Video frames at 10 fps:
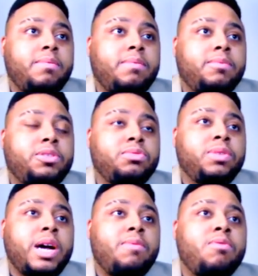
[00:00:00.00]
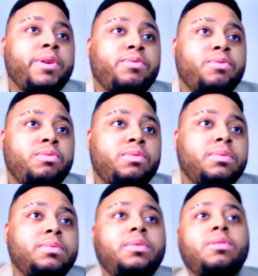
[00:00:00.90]
soon I will recruit
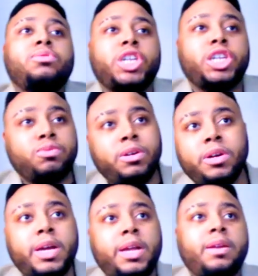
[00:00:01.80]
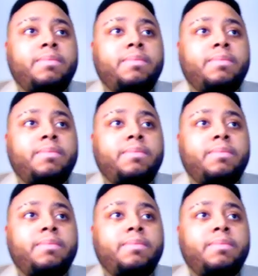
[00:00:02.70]
treasurer and